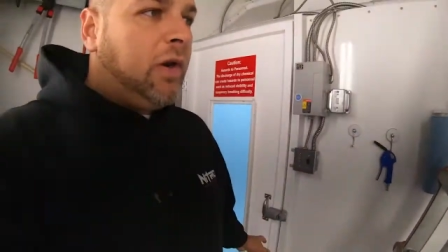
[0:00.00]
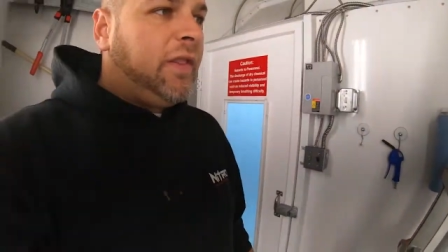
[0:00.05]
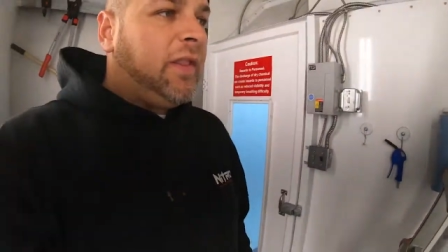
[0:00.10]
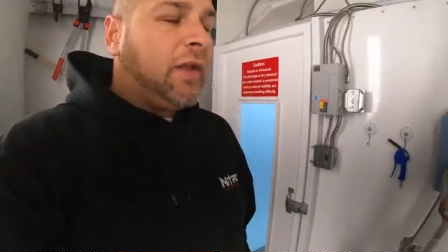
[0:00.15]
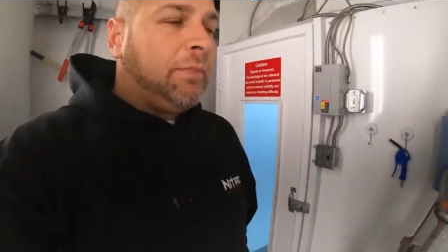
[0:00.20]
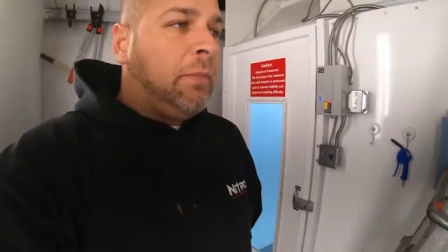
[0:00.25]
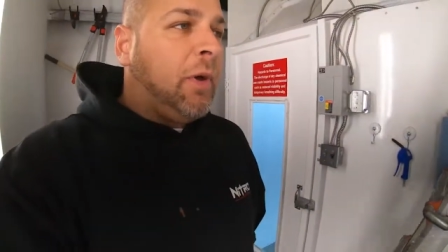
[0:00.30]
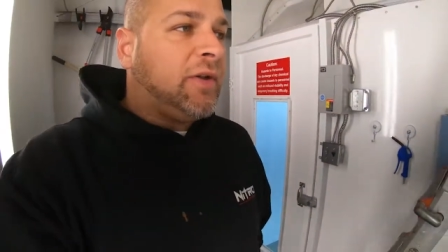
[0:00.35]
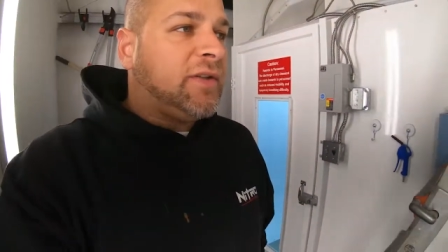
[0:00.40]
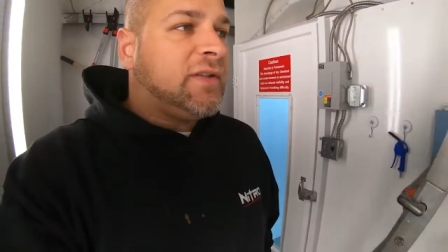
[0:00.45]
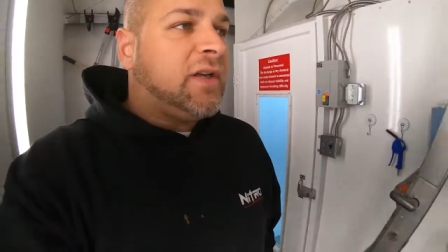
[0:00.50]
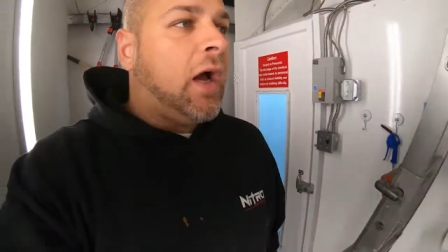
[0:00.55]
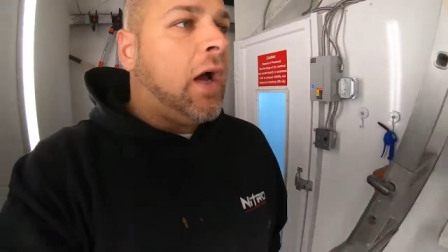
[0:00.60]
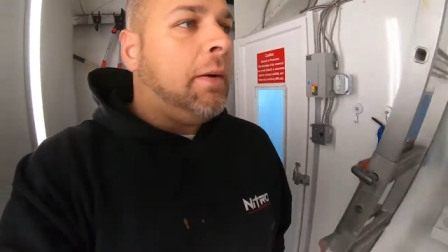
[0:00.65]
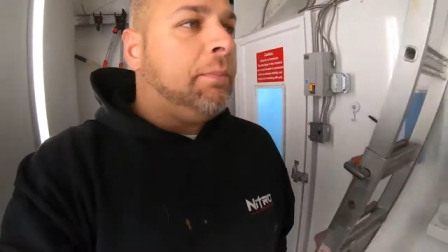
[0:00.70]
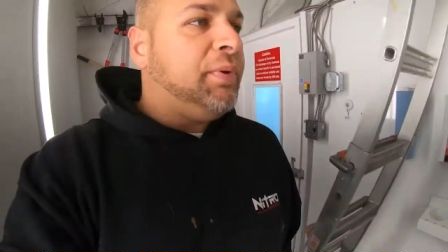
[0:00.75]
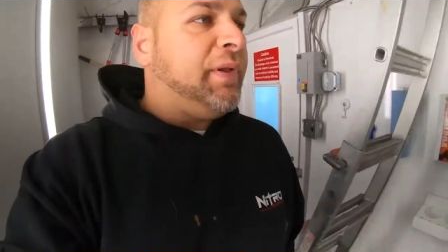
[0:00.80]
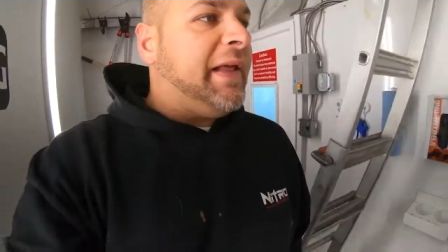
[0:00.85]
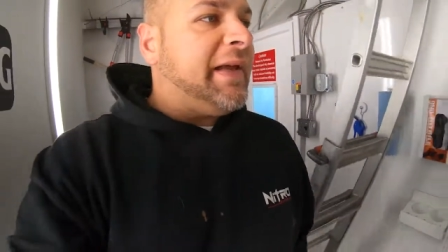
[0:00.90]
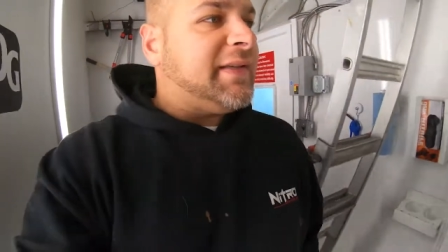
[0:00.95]
of the most
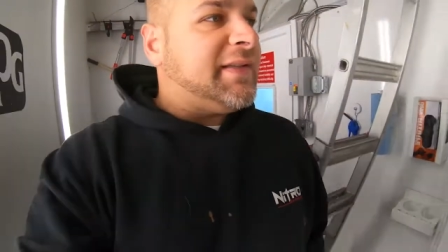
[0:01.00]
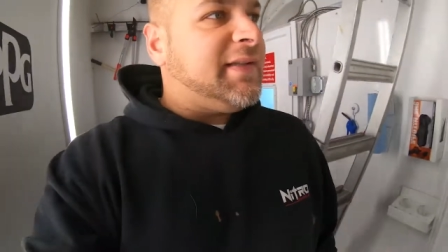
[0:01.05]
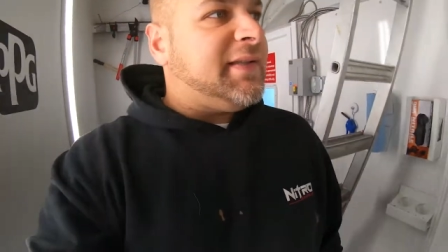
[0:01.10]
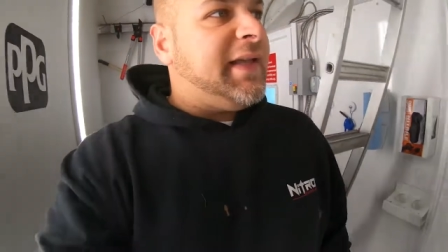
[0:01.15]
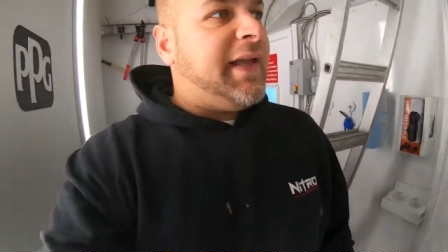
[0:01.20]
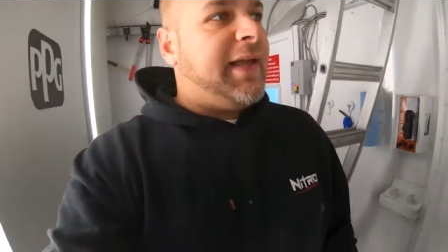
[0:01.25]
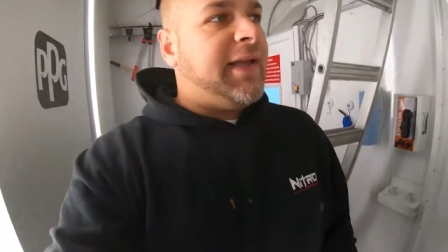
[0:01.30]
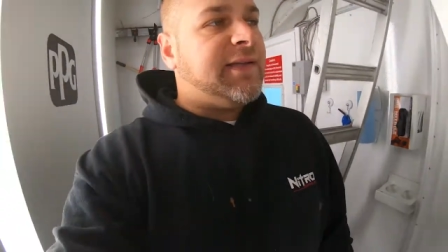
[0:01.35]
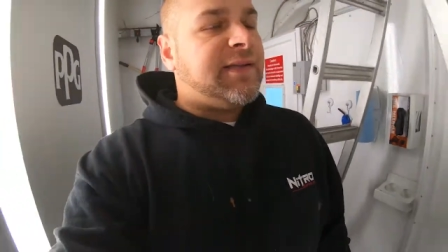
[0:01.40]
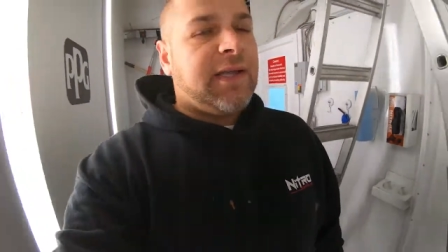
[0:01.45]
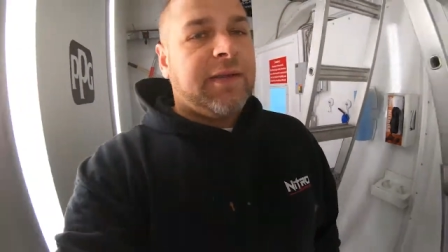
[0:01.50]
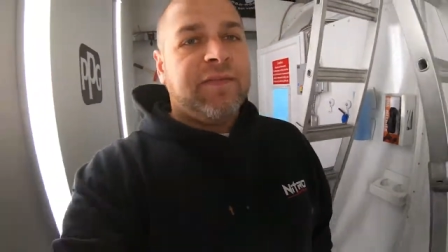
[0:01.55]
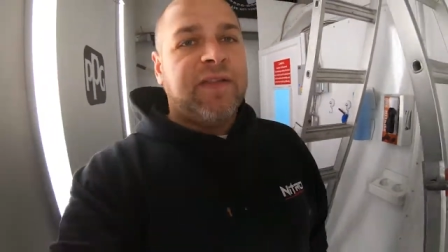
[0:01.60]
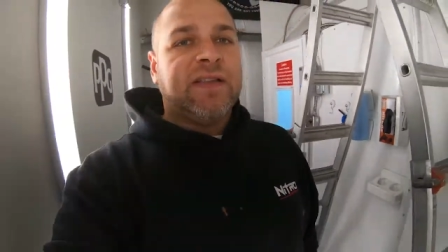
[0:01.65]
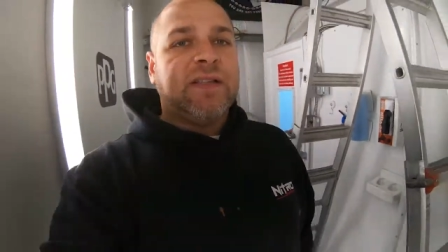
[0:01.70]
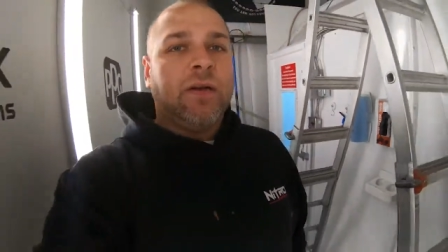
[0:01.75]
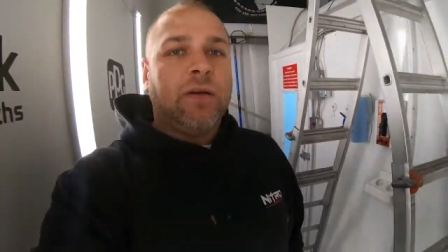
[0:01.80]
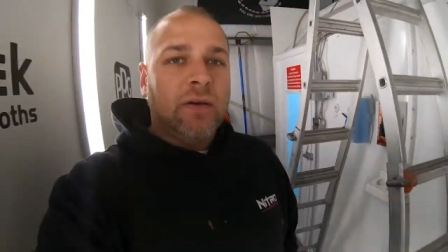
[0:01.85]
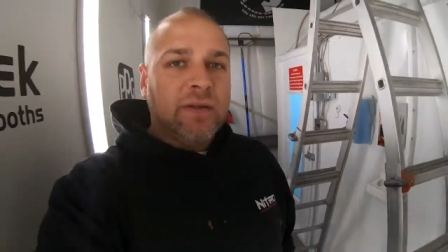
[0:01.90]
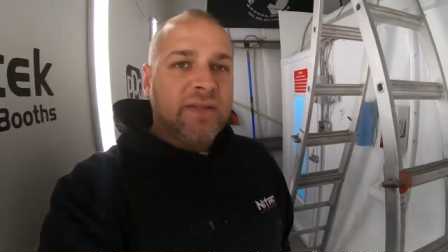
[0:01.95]
complex things of
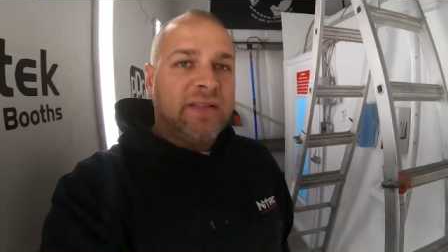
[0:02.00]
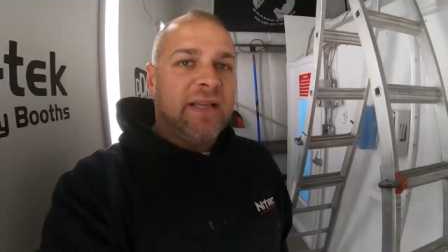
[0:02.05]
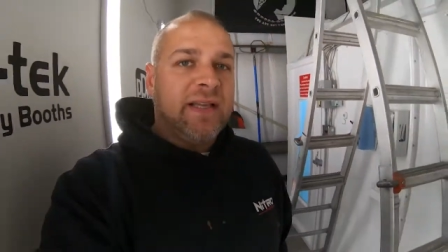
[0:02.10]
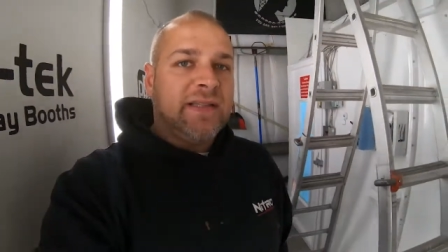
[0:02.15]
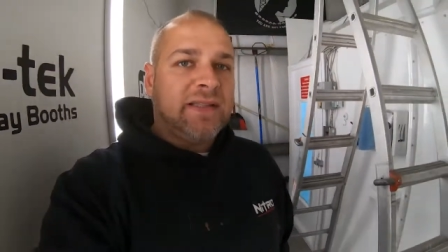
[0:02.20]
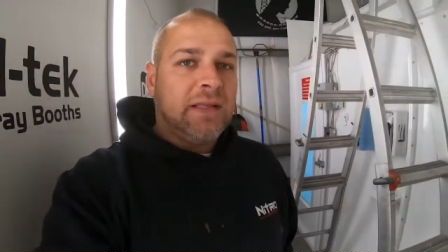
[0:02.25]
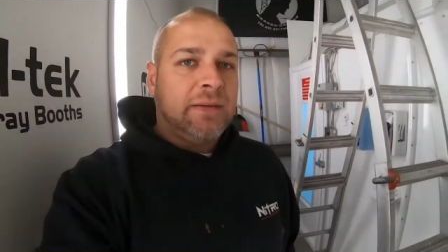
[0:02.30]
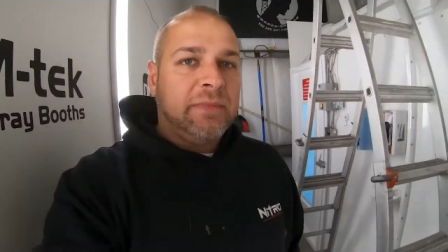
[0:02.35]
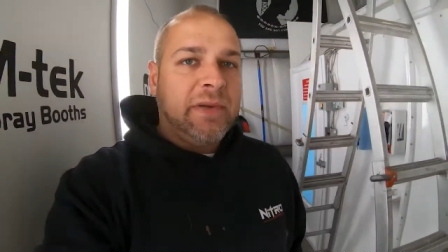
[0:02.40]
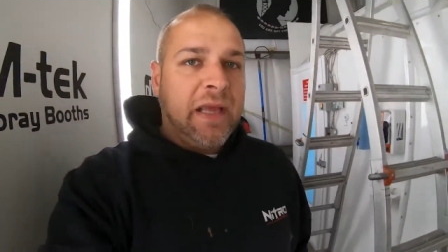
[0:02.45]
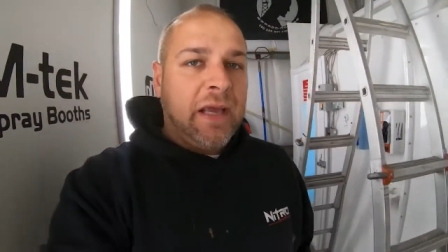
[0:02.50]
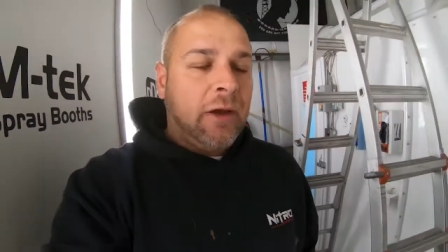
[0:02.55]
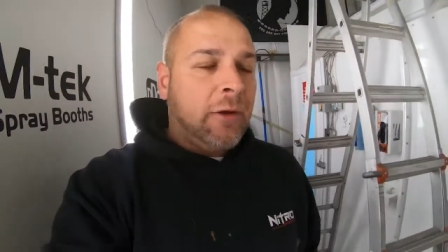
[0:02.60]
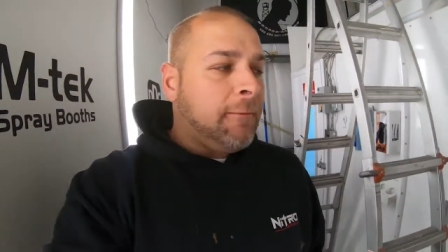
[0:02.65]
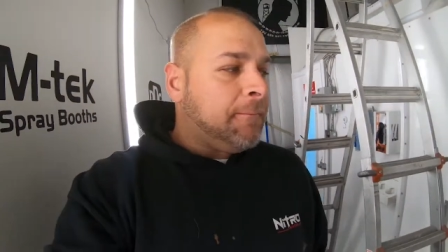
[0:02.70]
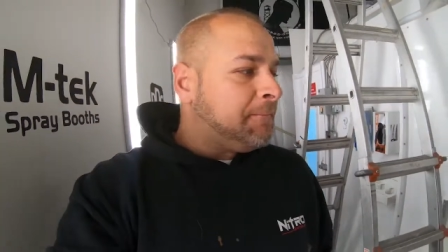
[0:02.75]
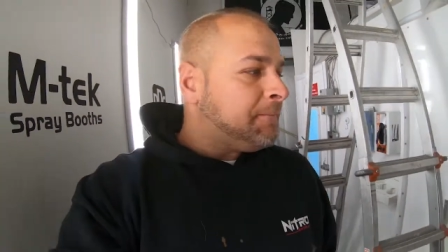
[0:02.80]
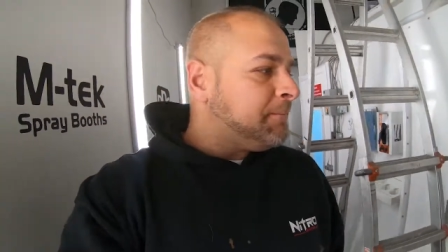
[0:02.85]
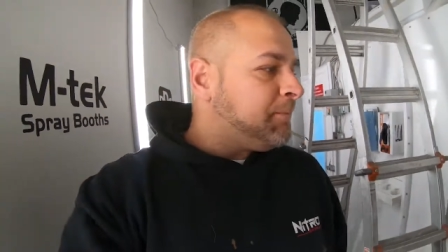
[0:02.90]
this whole system now